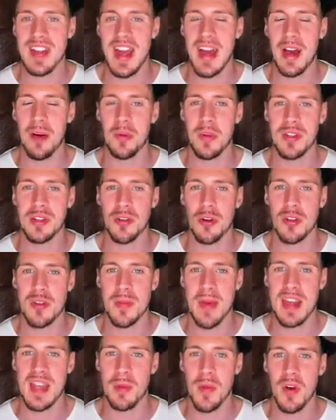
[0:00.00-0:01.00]
Now, we talked
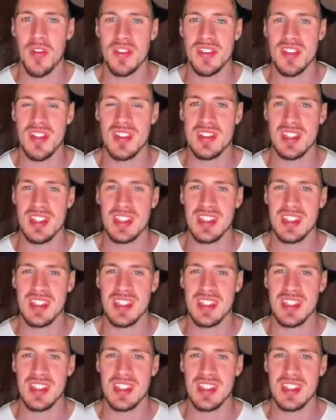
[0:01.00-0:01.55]
about him obviously as a